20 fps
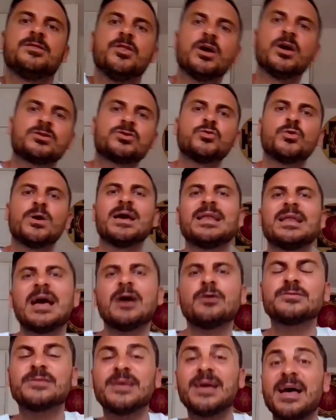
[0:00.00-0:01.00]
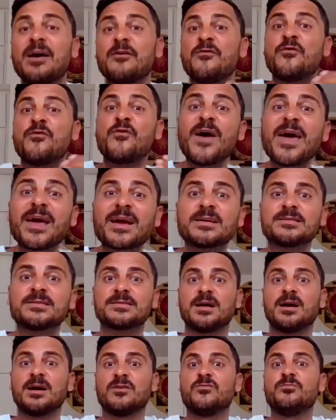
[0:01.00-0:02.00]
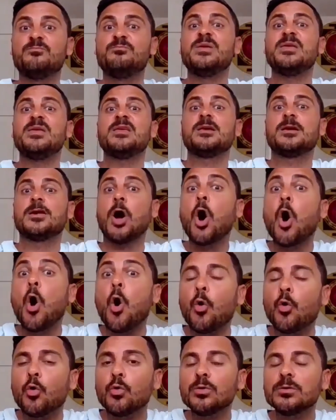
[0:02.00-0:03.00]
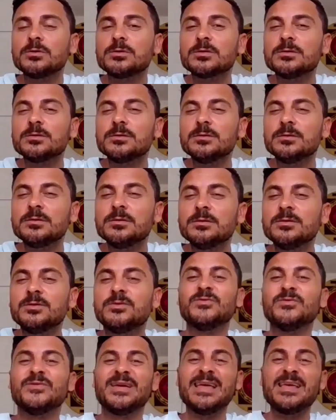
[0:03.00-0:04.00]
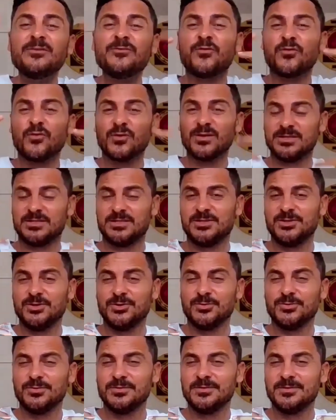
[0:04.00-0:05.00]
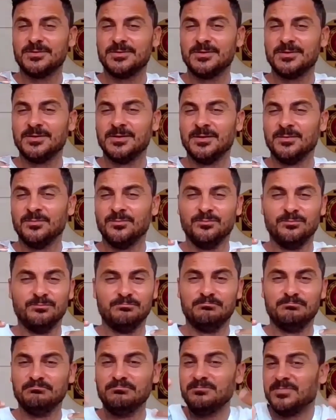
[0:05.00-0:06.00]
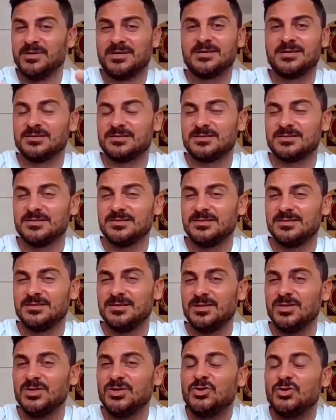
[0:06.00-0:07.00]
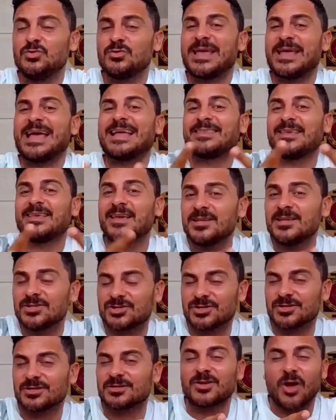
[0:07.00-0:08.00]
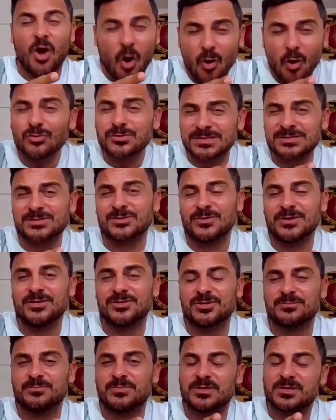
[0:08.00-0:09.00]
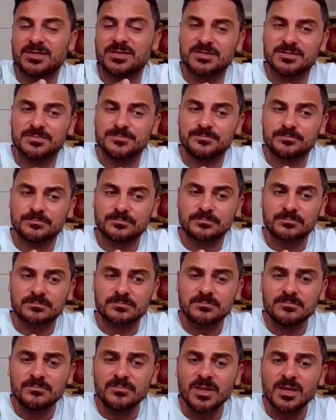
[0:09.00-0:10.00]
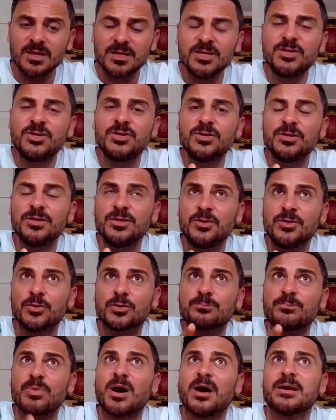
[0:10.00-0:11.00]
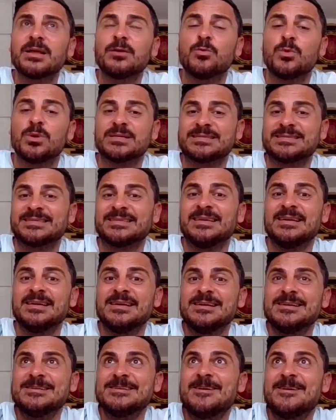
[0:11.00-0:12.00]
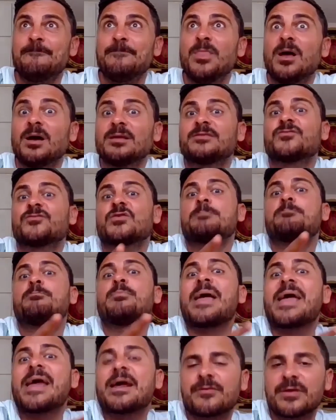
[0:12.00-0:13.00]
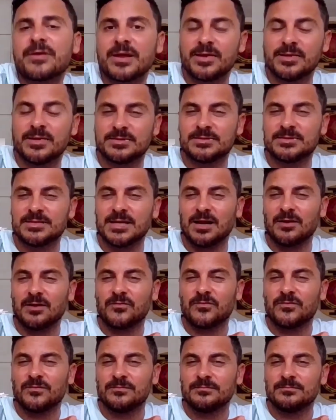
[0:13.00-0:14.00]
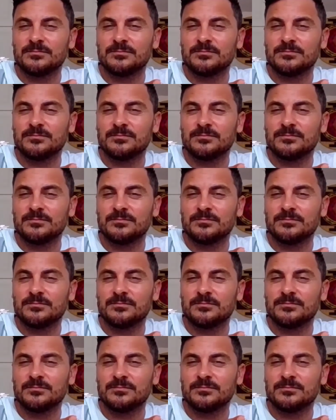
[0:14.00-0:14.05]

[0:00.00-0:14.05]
not to allow the effects of being old to influence you. Because you get injured, also injured, because your body was not repairing itself.